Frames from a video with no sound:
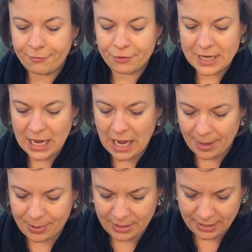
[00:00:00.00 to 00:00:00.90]
free
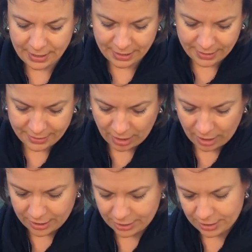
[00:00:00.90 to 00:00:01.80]
up the
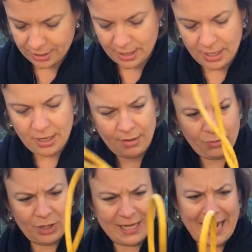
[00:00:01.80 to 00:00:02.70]
harder,
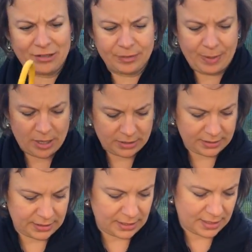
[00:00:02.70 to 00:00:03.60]
more tangled
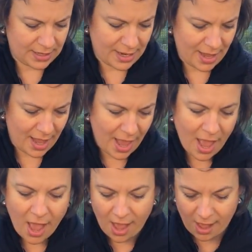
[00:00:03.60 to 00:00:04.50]
parts
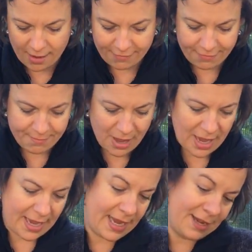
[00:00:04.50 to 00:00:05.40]
of
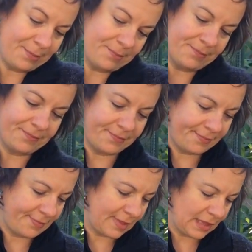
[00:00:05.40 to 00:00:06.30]
my
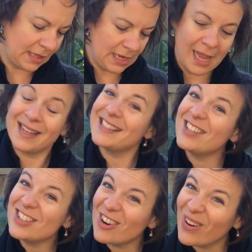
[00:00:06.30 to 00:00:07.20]

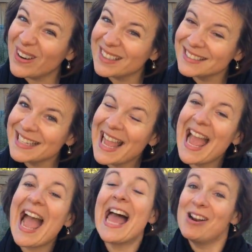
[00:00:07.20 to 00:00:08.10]
extension cord.
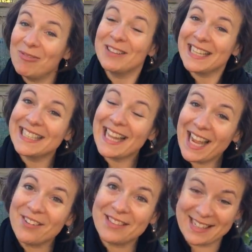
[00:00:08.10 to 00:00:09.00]
And hopefully in
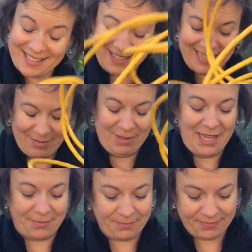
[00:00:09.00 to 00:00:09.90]
life, that's the same
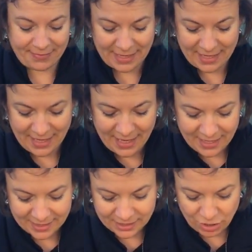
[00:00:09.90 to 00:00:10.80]
thing.
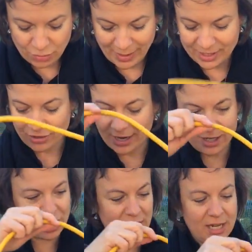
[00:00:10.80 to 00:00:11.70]
So my
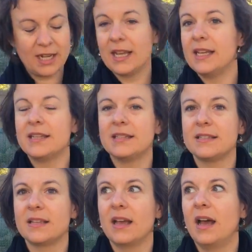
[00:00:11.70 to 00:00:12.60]
strategy
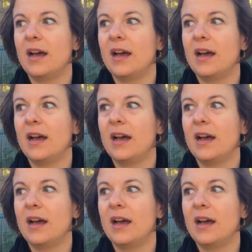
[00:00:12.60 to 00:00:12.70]
is